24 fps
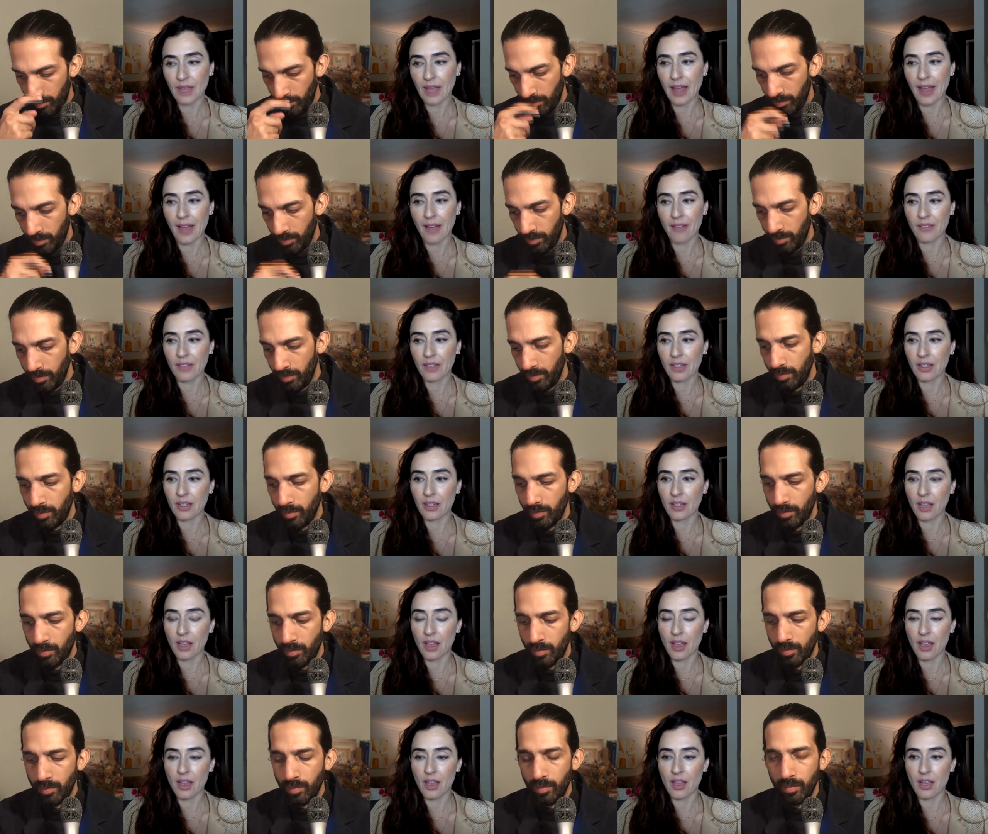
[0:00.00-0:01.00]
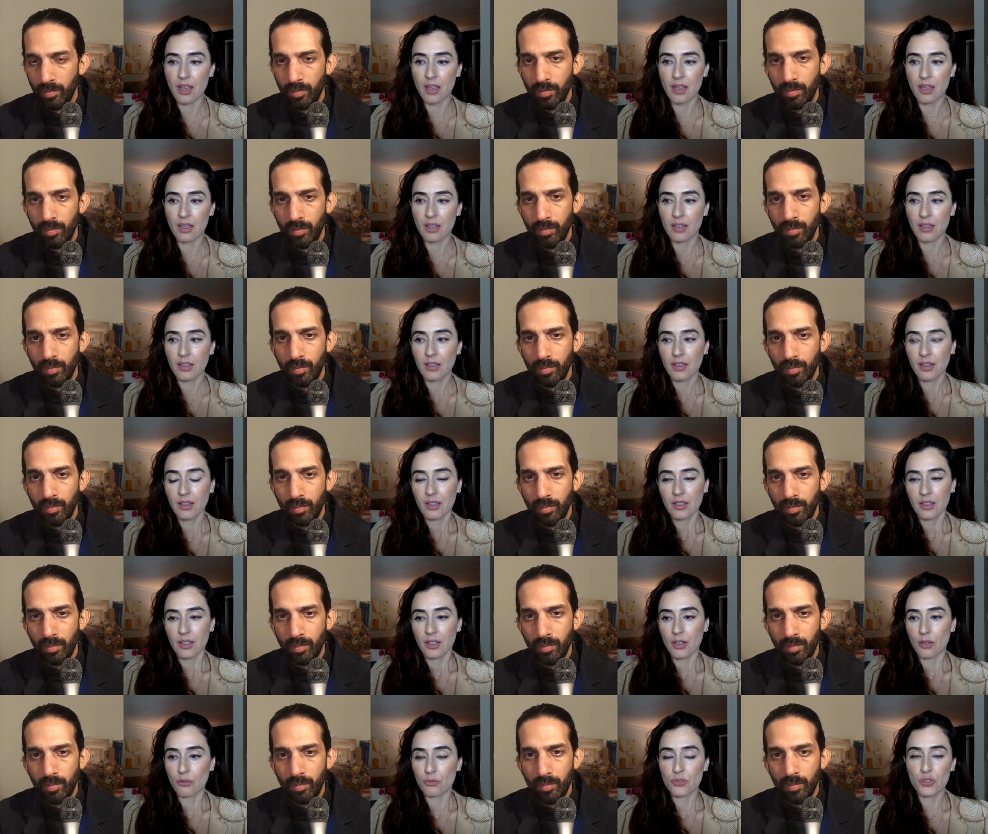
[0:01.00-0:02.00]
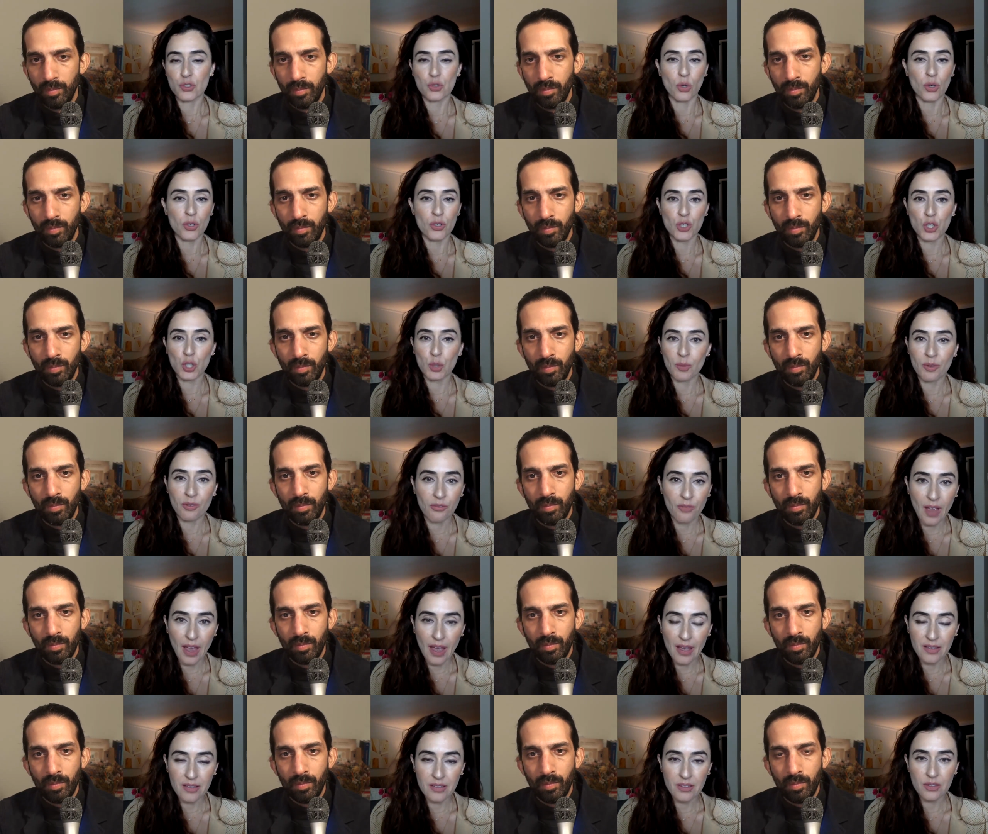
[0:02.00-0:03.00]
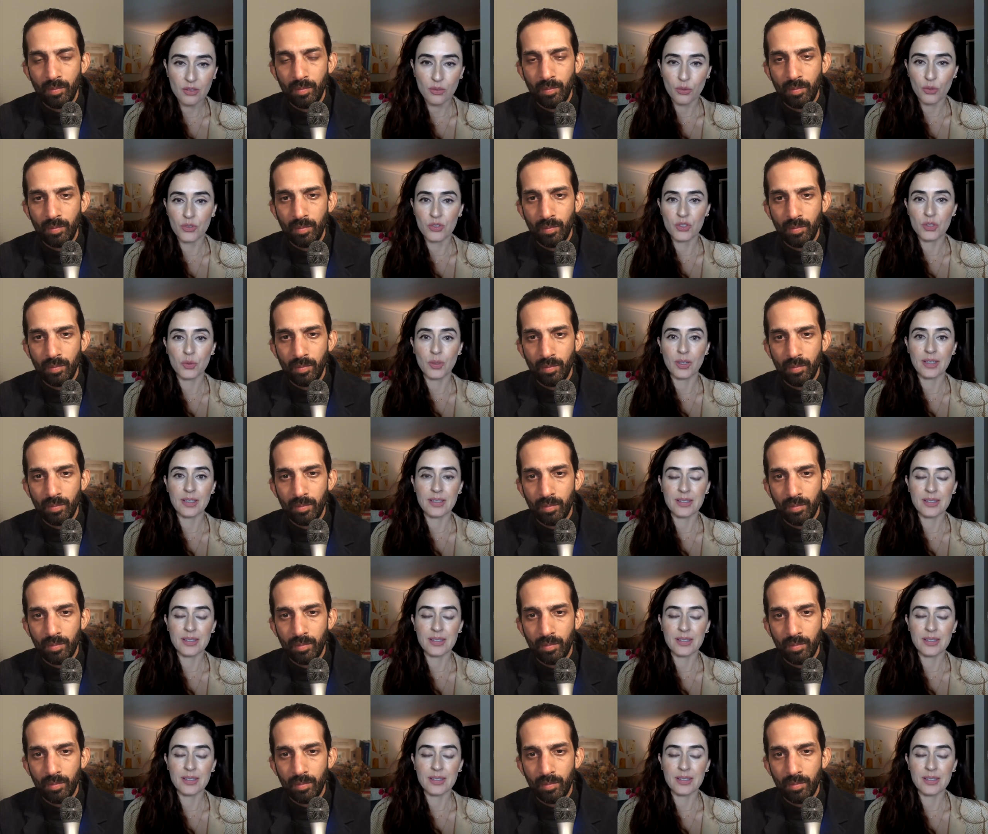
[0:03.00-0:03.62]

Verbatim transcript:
Speaker 1: having a you know short-term event or doing